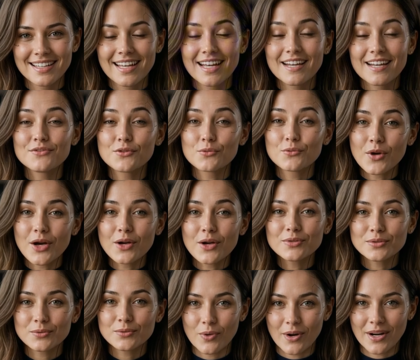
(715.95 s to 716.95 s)
If you work
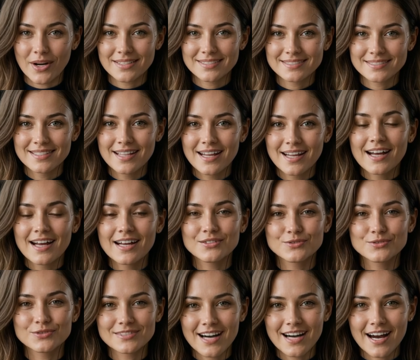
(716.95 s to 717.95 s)
with words and
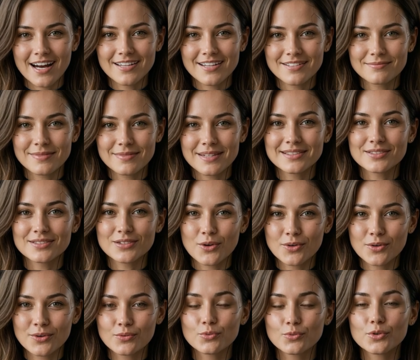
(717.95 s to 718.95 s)
you're tired of being
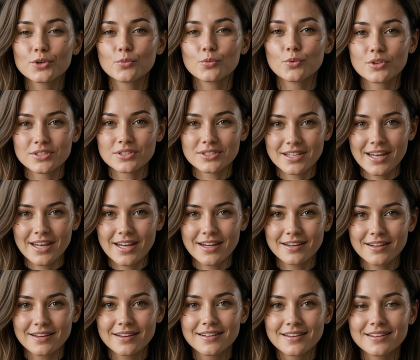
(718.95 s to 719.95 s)
told what you want to
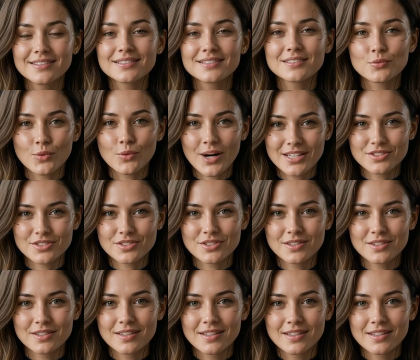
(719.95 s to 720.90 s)
hear, switch.